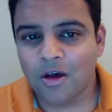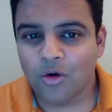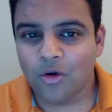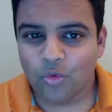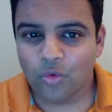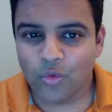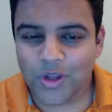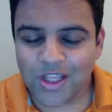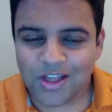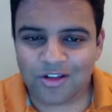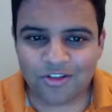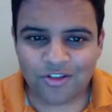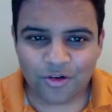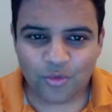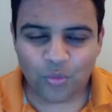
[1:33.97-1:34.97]
We can
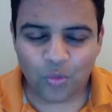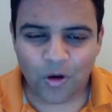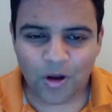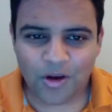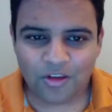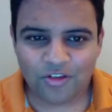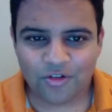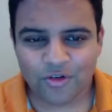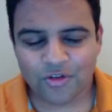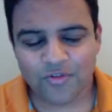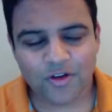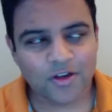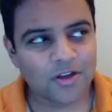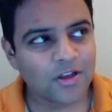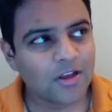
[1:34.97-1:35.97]
consider 1 as sort of
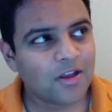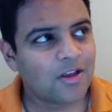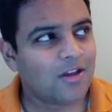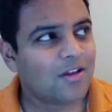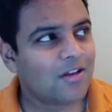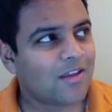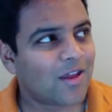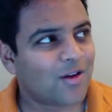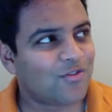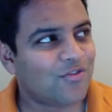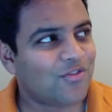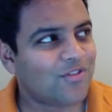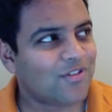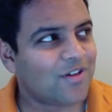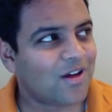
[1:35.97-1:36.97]
a
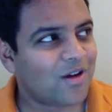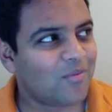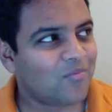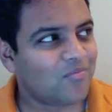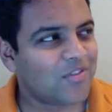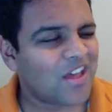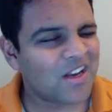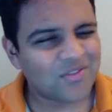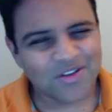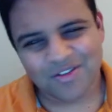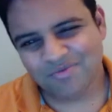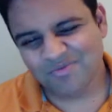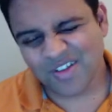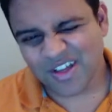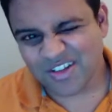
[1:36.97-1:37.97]

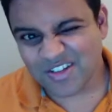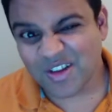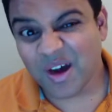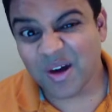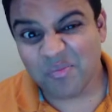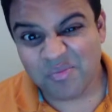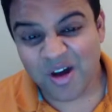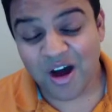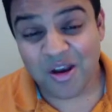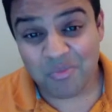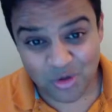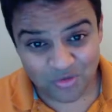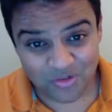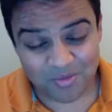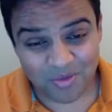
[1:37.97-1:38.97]
a dumb,
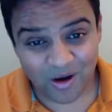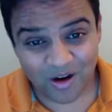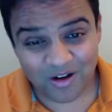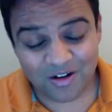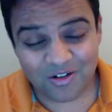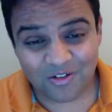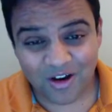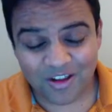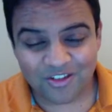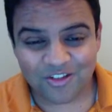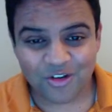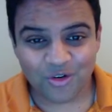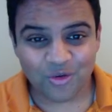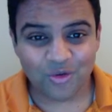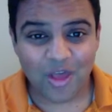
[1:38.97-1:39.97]
unmoving part, right?
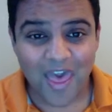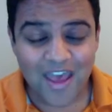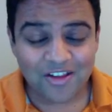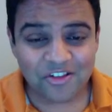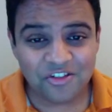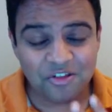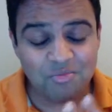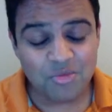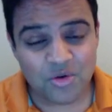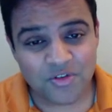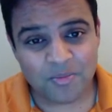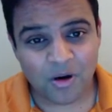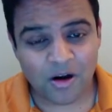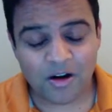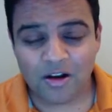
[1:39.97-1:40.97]
So x is a moving
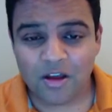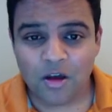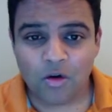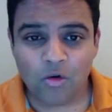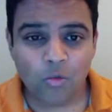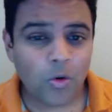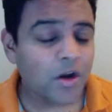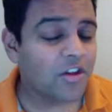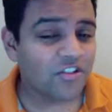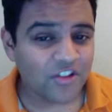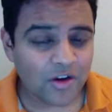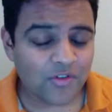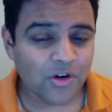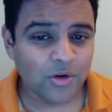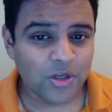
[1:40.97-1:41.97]
part. 1 is
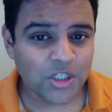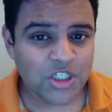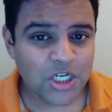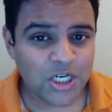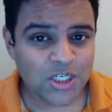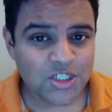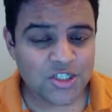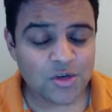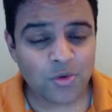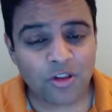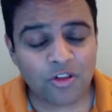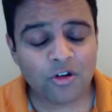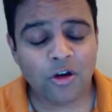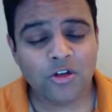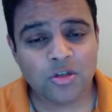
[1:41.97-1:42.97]
never going to change, so its
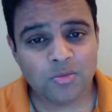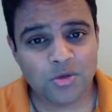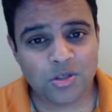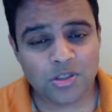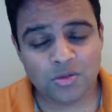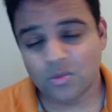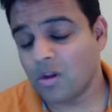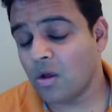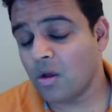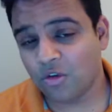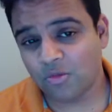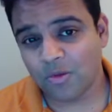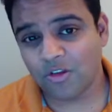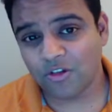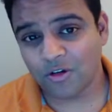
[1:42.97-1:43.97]
contribution will always
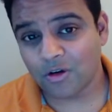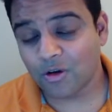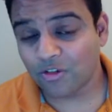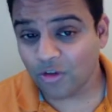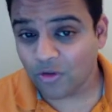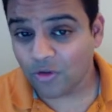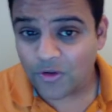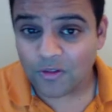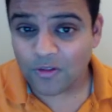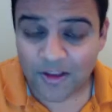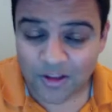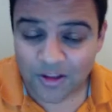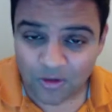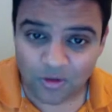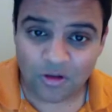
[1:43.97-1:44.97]
be 0. So if you
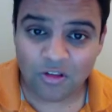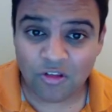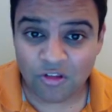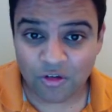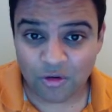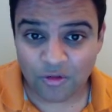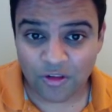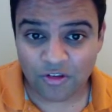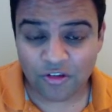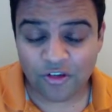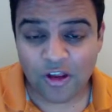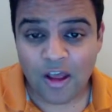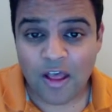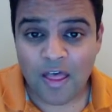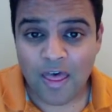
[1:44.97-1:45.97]
like, you can consider this
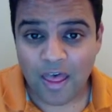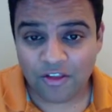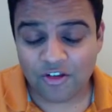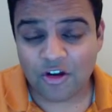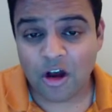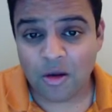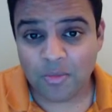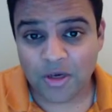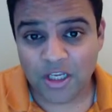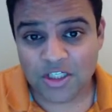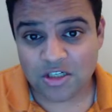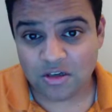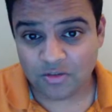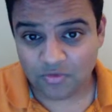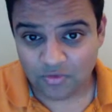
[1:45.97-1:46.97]
as a
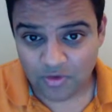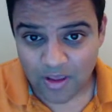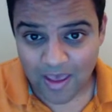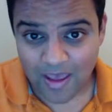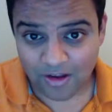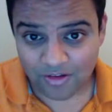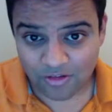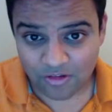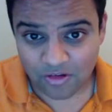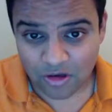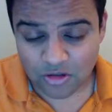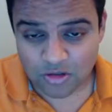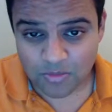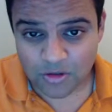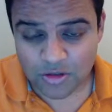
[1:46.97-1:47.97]
combination of x's
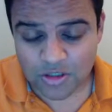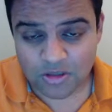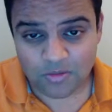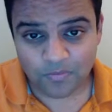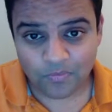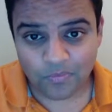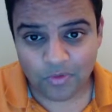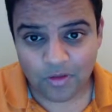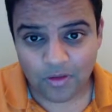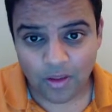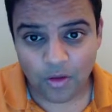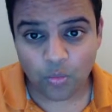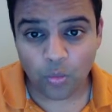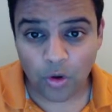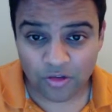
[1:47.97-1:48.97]
contribution
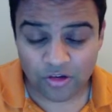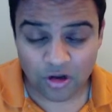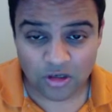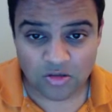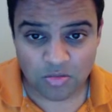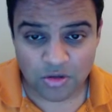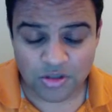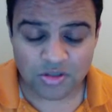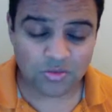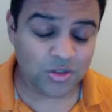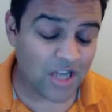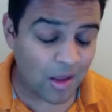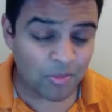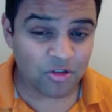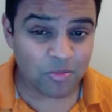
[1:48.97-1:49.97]
and 1's contribution, which
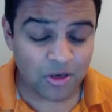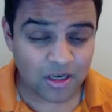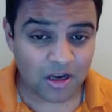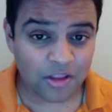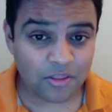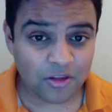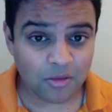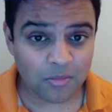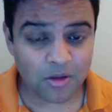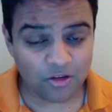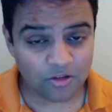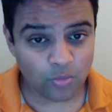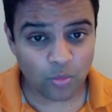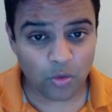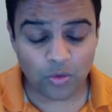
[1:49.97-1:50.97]
happens to be nothing,
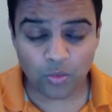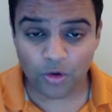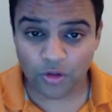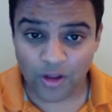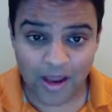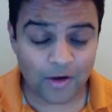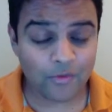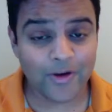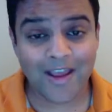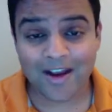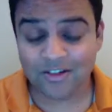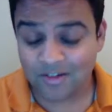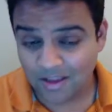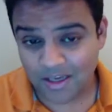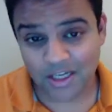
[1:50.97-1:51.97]
because 1 will not
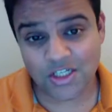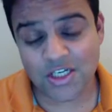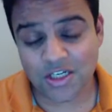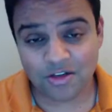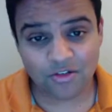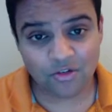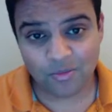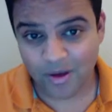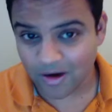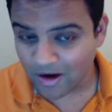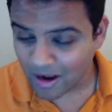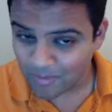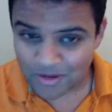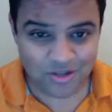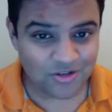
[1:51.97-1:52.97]
react to any changes. No matter
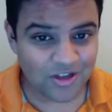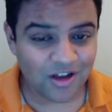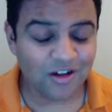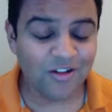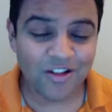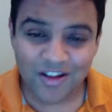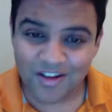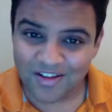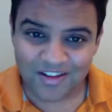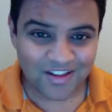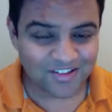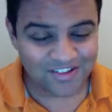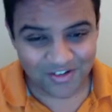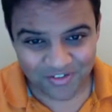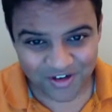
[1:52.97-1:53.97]
how much you yell,
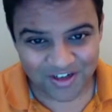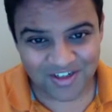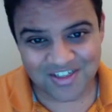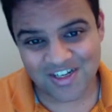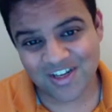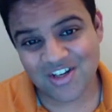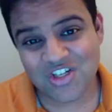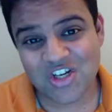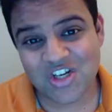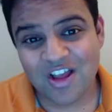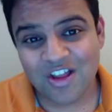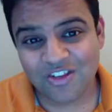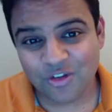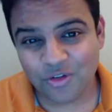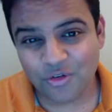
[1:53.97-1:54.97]
it's never going to change.
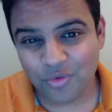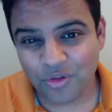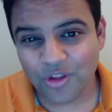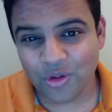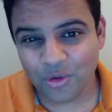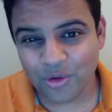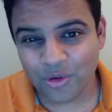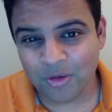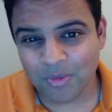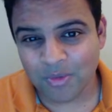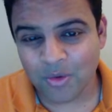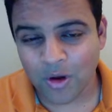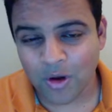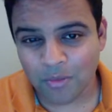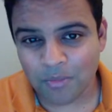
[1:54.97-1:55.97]
So there's really only going to be
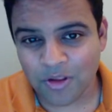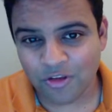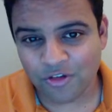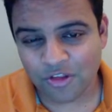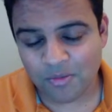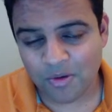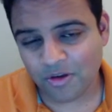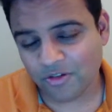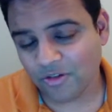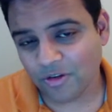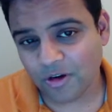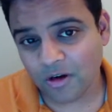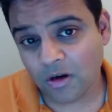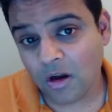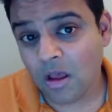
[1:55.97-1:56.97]
one piece of the puzzle
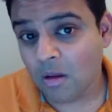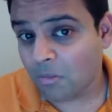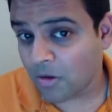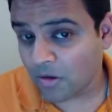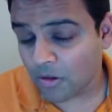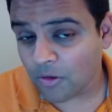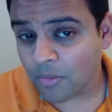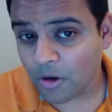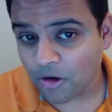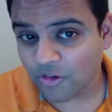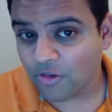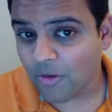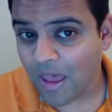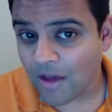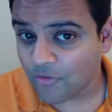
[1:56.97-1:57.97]
here. But the other
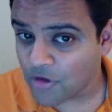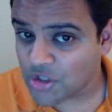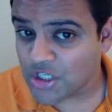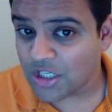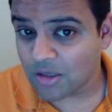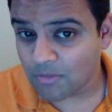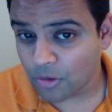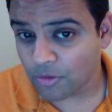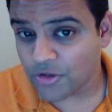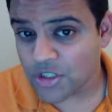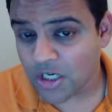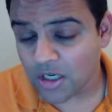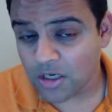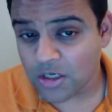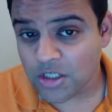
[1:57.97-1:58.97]
parts, f and g, can both
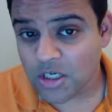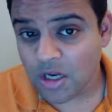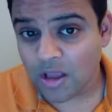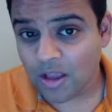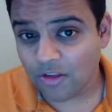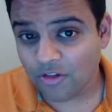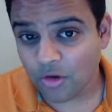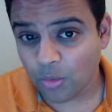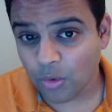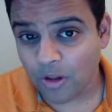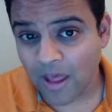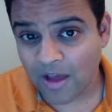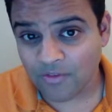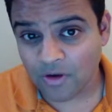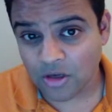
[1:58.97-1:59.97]
change, and so we'll
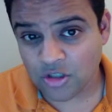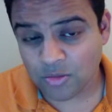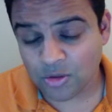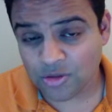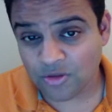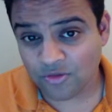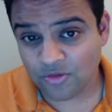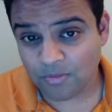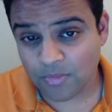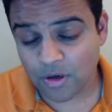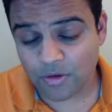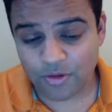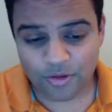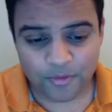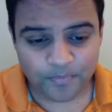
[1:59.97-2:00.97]
have contributions from
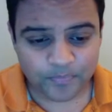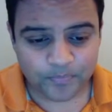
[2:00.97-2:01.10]
both.